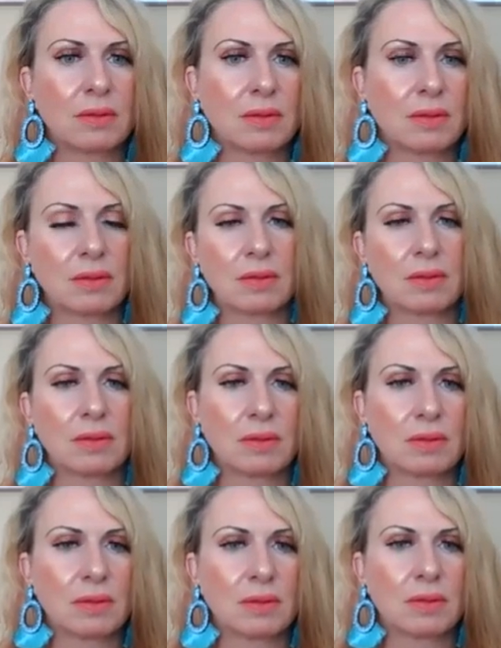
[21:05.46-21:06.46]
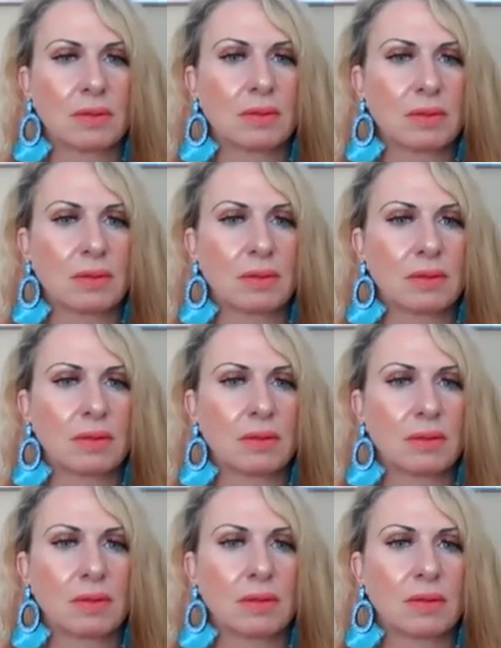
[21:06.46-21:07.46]

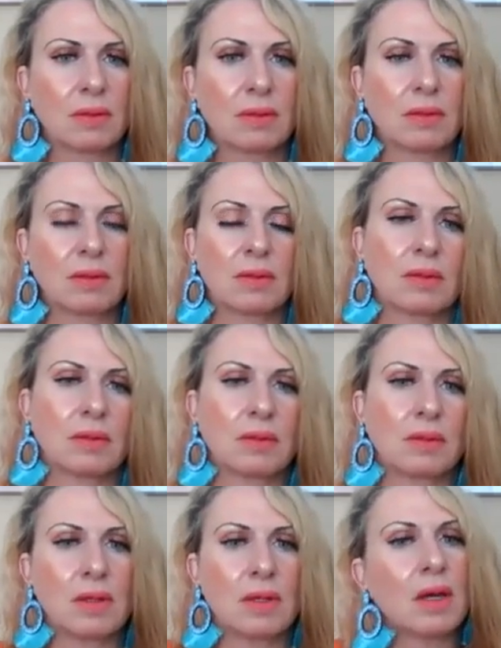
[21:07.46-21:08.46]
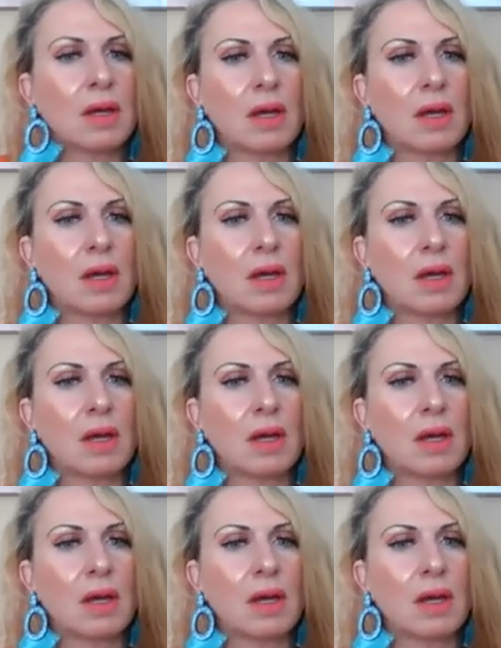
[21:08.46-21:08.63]
This person isn't speaking.